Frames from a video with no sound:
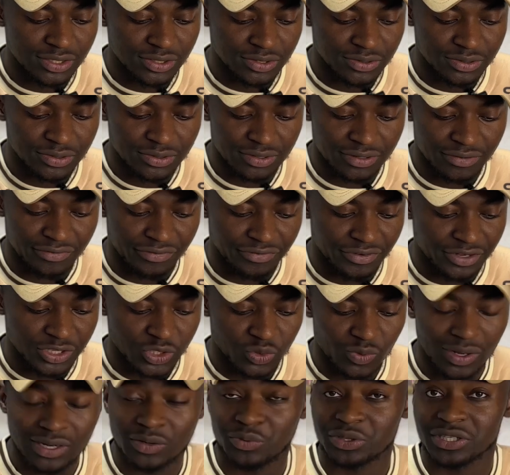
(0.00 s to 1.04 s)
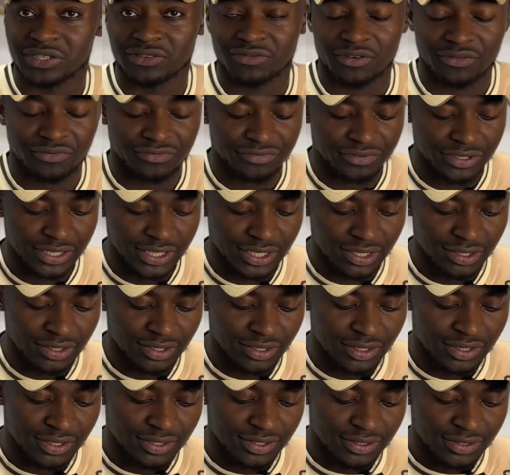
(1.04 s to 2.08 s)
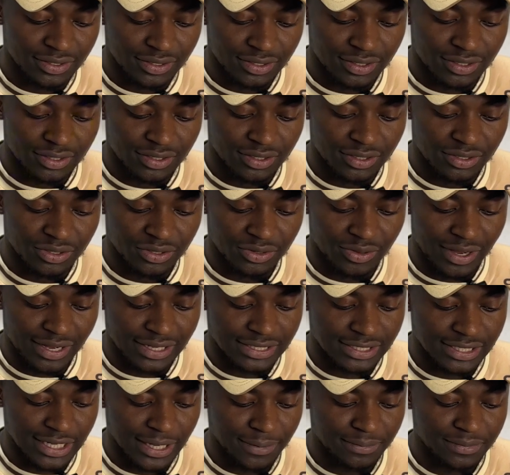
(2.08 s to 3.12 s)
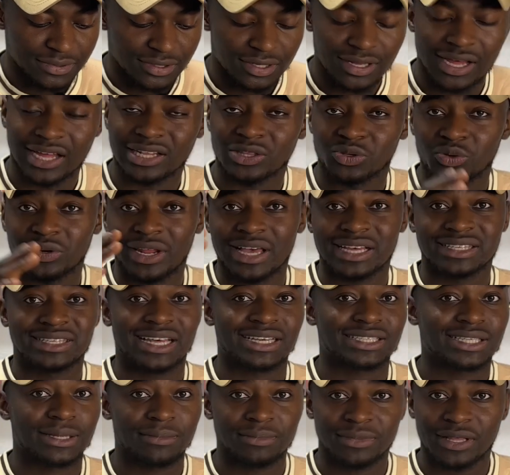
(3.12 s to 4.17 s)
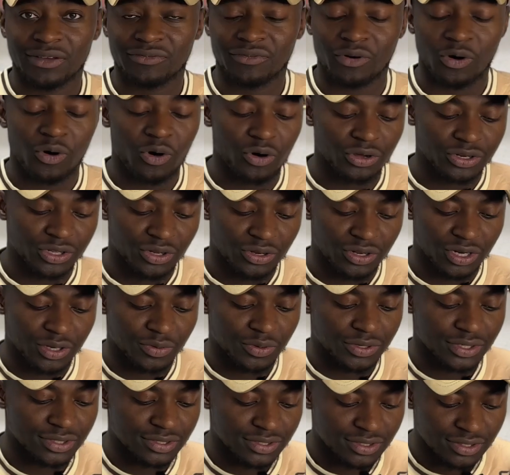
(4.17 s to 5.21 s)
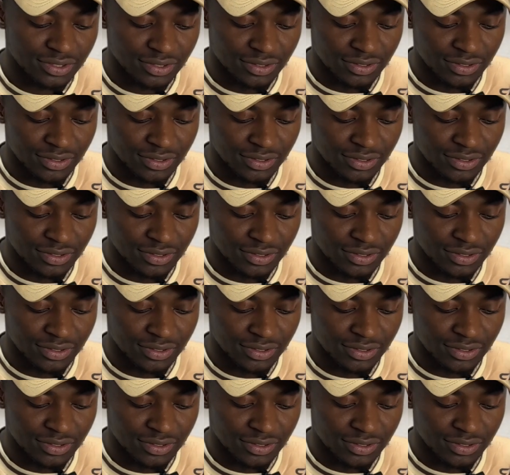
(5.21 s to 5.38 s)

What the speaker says: to, the first one, which is for free, you accept and do the exact same thing for all the other ones.